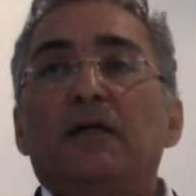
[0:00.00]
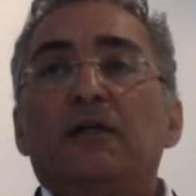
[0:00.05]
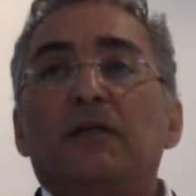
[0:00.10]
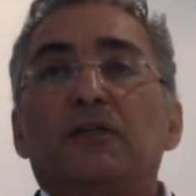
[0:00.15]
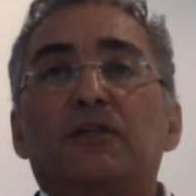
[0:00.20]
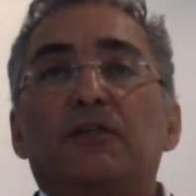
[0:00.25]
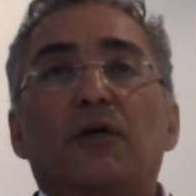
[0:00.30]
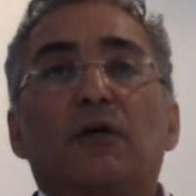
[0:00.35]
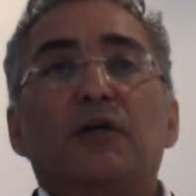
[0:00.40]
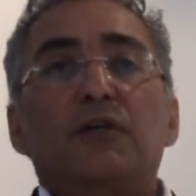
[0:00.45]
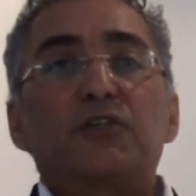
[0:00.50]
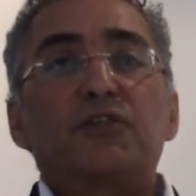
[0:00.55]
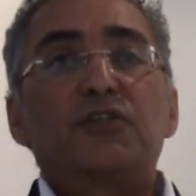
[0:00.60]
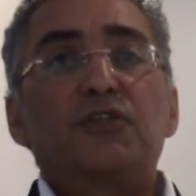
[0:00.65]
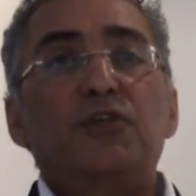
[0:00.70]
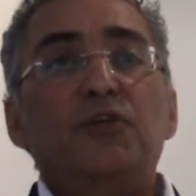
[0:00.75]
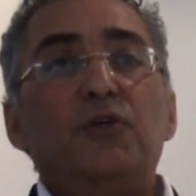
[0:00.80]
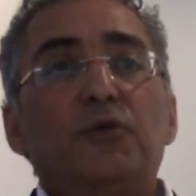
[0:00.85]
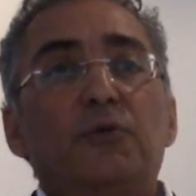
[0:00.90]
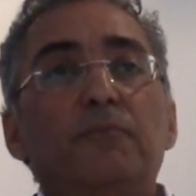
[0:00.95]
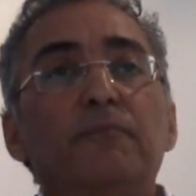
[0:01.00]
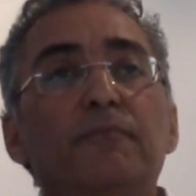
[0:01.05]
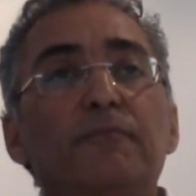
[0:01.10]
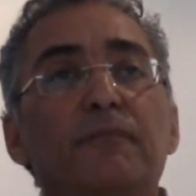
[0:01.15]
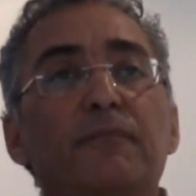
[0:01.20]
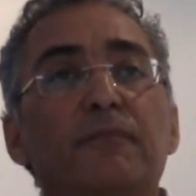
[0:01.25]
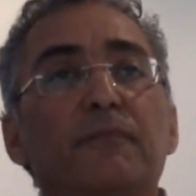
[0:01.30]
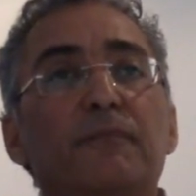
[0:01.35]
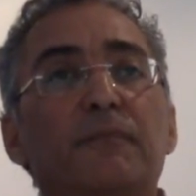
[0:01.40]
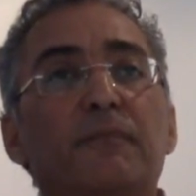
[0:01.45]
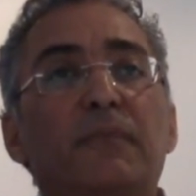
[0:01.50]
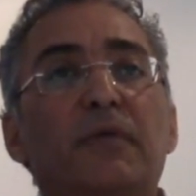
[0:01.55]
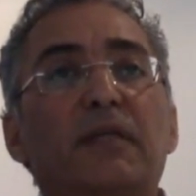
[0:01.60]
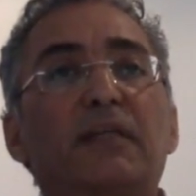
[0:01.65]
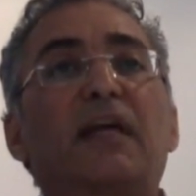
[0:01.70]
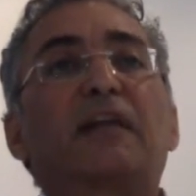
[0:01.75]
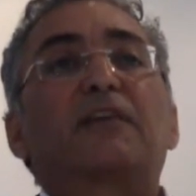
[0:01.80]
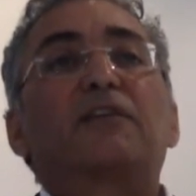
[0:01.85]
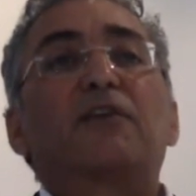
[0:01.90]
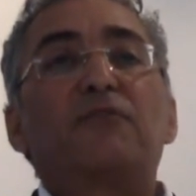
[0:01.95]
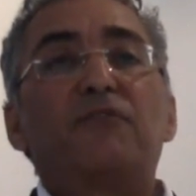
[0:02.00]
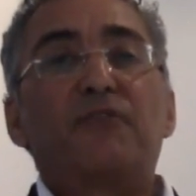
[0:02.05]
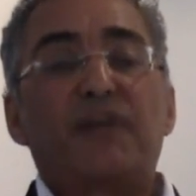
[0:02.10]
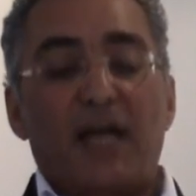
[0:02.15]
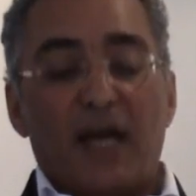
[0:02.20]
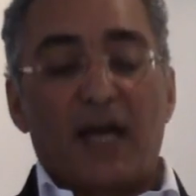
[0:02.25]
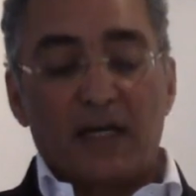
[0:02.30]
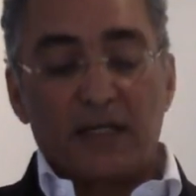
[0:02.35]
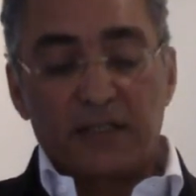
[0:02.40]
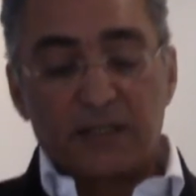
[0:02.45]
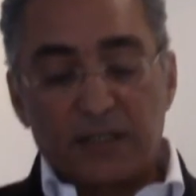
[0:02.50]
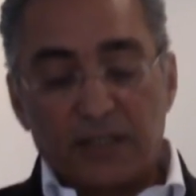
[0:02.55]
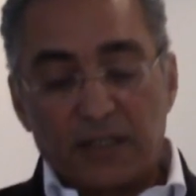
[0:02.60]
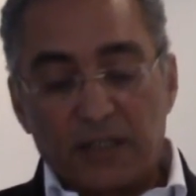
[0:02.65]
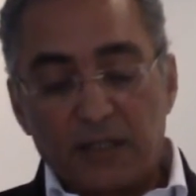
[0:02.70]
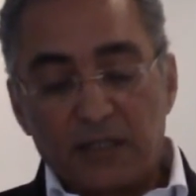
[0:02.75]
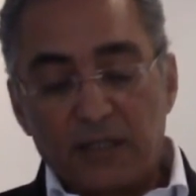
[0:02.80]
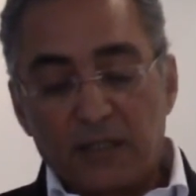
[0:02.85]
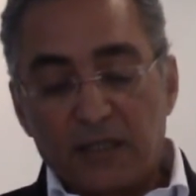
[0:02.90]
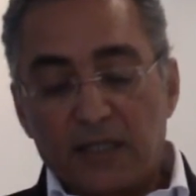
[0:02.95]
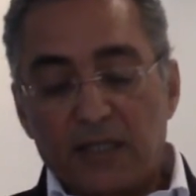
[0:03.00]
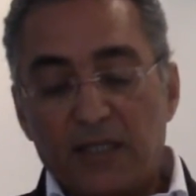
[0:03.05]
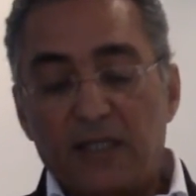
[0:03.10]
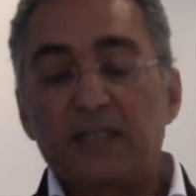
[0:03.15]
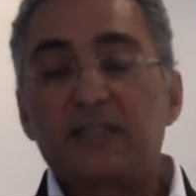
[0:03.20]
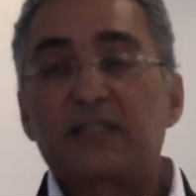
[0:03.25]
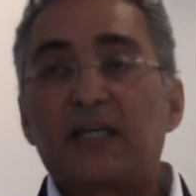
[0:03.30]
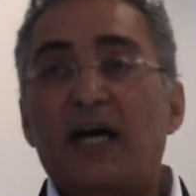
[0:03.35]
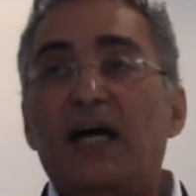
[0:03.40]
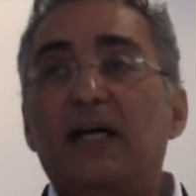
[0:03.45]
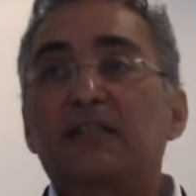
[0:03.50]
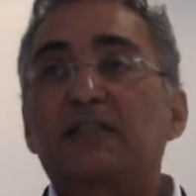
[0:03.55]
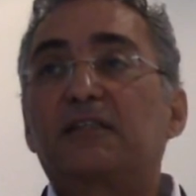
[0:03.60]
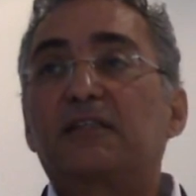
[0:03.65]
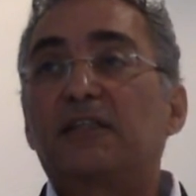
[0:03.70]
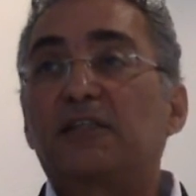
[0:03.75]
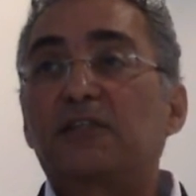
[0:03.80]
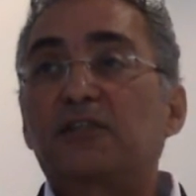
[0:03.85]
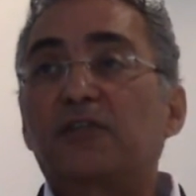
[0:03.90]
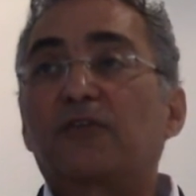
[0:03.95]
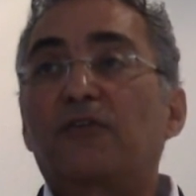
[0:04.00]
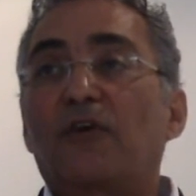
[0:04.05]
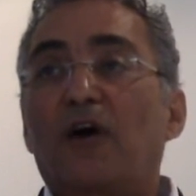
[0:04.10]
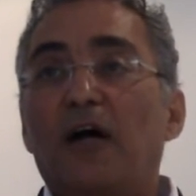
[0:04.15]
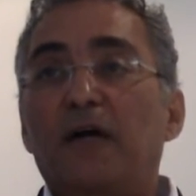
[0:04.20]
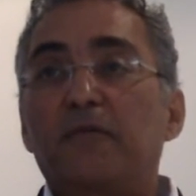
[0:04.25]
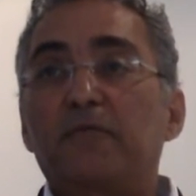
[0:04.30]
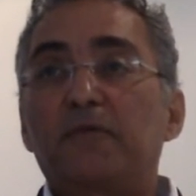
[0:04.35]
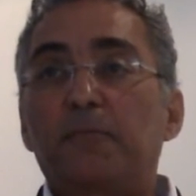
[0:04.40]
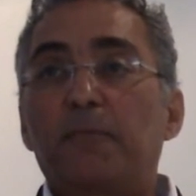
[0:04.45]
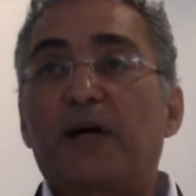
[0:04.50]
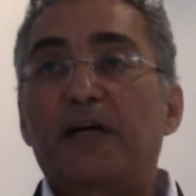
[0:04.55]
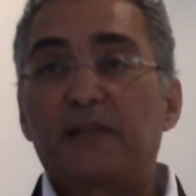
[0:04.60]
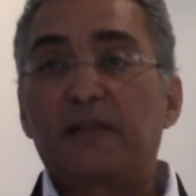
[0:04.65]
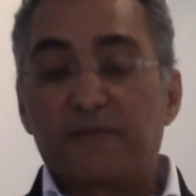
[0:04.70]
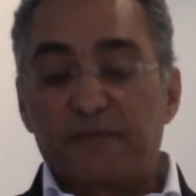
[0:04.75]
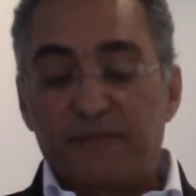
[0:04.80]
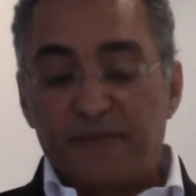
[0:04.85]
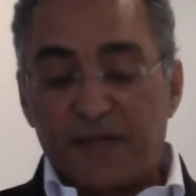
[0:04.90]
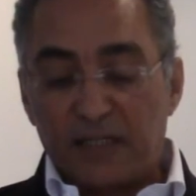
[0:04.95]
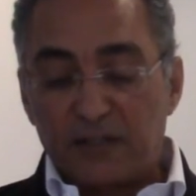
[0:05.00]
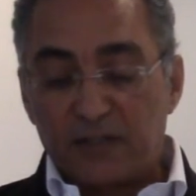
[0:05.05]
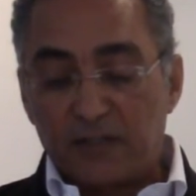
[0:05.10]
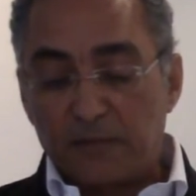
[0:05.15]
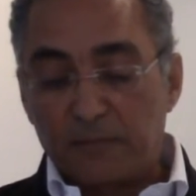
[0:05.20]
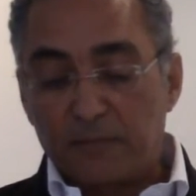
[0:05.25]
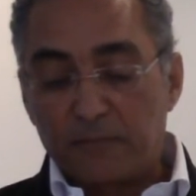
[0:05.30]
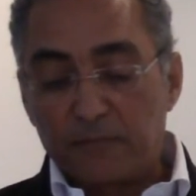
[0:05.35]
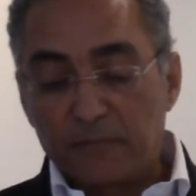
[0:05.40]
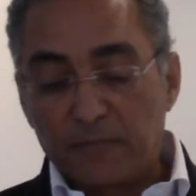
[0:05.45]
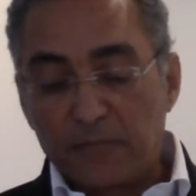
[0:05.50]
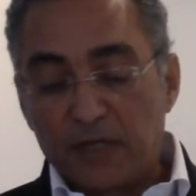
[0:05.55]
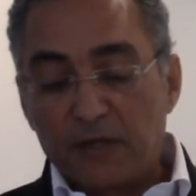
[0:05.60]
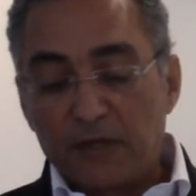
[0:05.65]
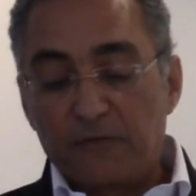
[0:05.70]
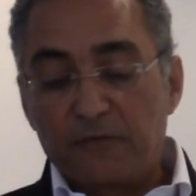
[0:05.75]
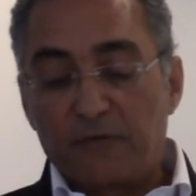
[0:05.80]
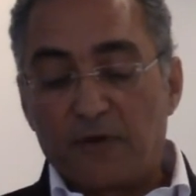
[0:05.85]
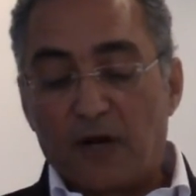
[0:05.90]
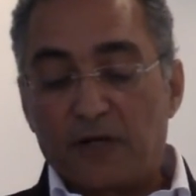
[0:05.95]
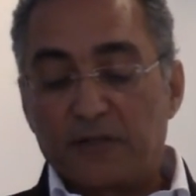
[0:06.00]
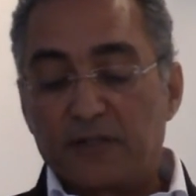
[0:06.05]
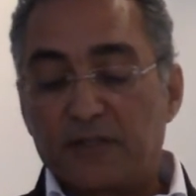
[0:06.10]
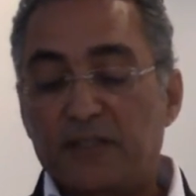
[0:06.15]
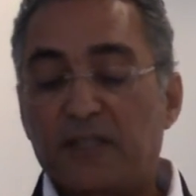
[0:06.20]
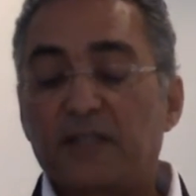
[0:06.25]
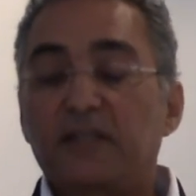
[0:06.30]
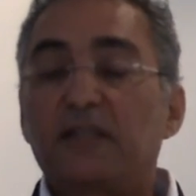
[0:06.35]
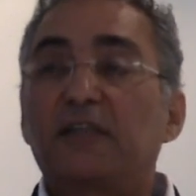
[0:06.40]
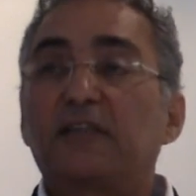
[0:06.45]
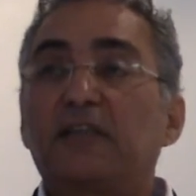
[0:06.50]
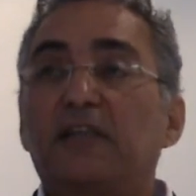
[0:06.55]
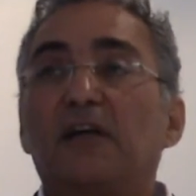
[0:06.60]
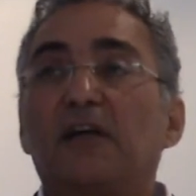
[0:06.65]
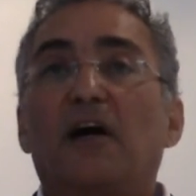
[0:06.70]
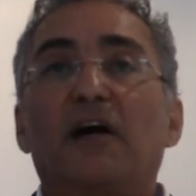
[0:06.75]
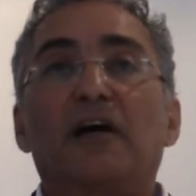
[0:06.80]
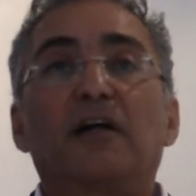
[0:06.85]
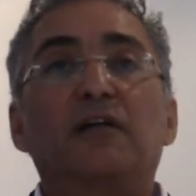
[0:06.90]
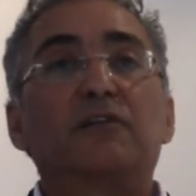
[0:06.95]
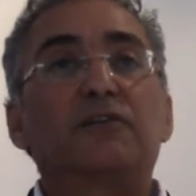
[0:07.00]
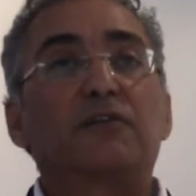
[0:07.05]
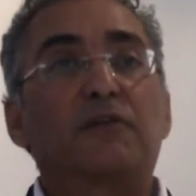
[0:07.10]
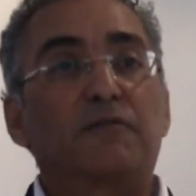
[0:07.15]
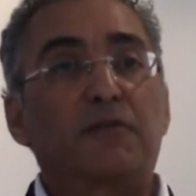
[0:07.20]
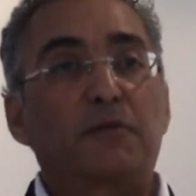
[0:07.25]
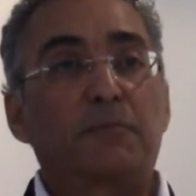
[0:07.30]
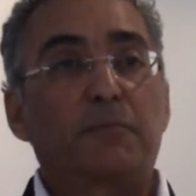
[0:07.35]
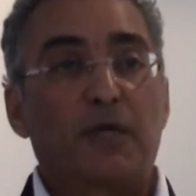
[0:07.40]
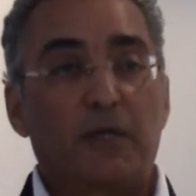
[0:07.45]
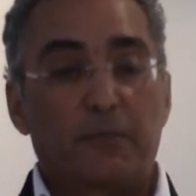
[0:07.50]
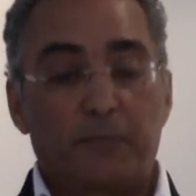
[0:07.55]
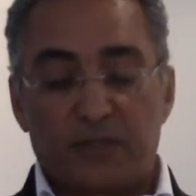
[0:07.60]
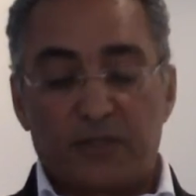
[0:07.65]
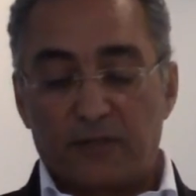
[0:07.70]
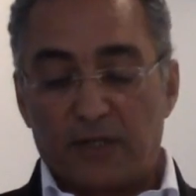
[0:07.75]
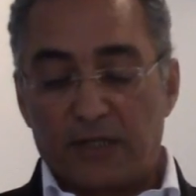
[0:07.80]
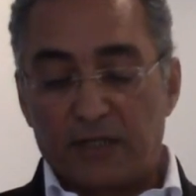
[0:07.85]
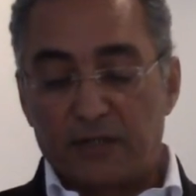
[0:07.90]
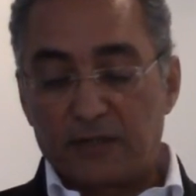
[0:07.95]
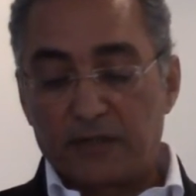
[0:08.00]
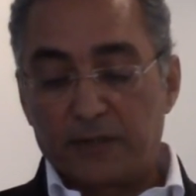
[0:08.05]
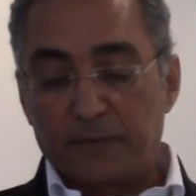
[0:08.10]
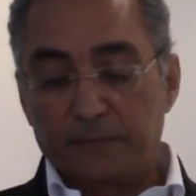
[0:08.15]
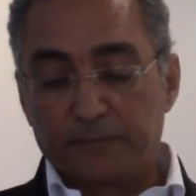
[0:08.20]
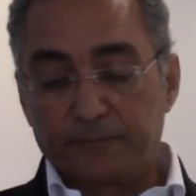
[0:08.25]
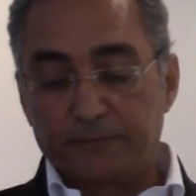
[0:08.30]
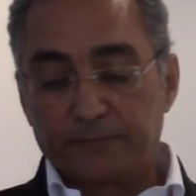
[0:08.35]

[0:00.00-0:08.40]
So assume that the reality is as described by the victim rather than the denials of the perpetrator.